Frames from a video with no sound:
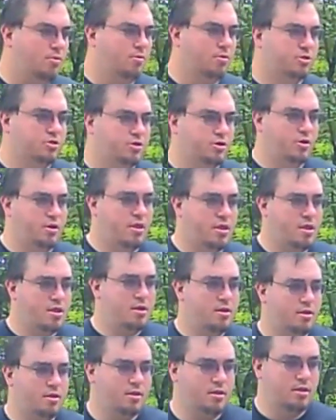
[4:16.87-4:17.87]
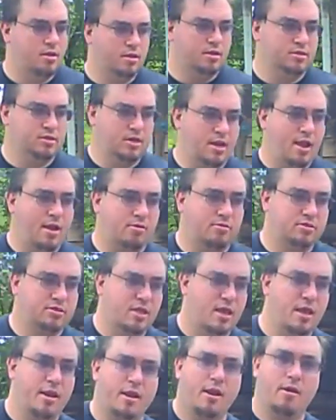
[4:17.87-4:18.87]
What you need is an
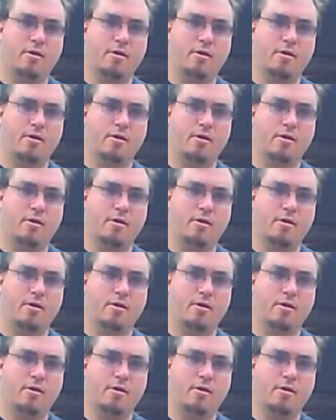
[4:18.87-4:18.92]
outside